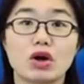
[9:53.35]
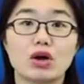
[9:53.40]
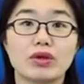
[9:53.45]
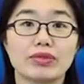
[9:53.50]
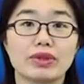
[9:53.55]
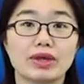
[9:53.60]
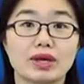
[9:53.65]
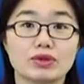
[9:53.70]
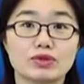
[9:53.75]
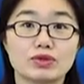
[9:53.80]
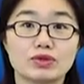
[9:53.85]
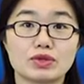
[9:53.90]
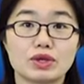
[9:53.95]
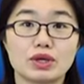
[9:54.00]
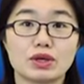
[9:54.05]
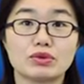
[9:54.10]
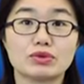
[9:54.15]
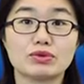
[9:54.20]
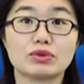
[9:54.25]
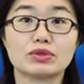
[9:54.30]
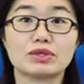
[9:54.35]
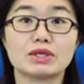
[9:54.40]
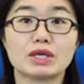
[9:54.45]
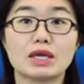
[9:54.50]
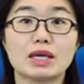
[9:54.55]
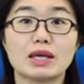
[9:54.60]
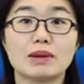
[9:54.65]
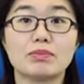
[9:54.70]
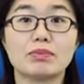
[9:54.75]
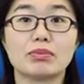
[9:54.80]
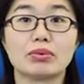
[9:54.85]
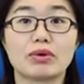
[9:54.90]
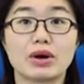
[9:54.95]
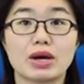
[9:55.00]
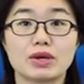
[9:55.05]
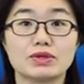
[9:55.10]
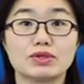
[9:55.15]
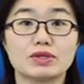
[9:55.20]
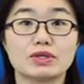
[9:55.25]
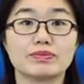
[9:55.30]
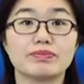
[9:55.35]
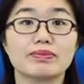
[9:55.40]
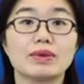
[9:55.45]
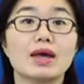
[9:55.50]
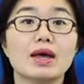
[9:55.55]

on their sales ceiling price,